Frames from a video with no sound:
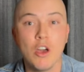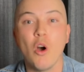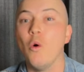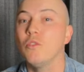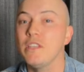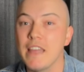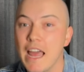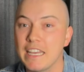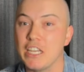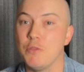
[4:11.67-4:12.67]
Only
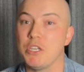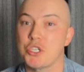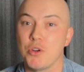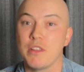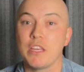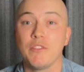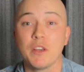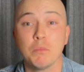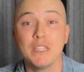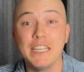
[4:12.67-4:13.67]
then can you be sure that you've
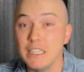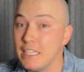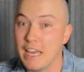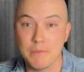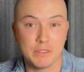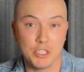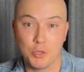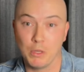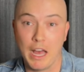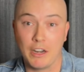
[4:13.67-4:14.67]
completely emptied your
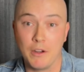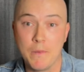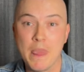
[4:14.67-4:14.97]
bladder.